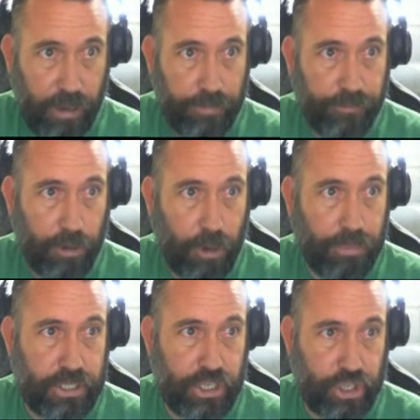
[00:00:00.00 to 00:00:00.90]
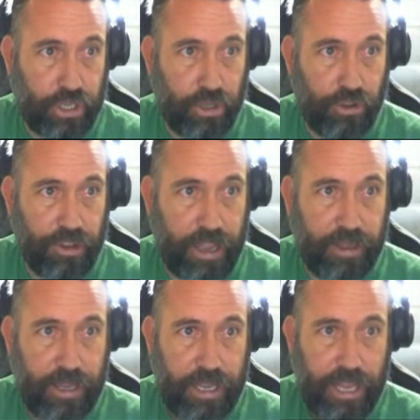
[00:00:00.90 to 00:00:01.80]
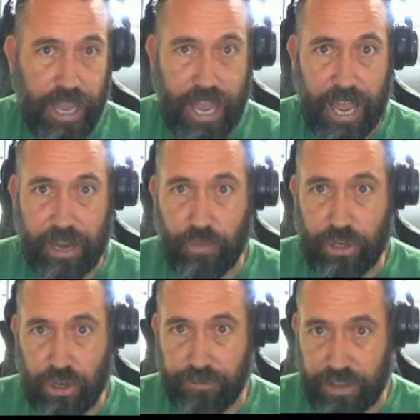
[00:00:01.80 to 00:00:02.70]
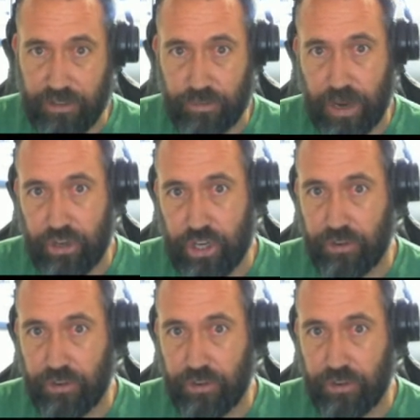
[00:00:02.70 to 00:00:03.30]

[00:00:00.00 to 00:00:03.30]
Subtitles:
from our position looks like. And we shove this range here.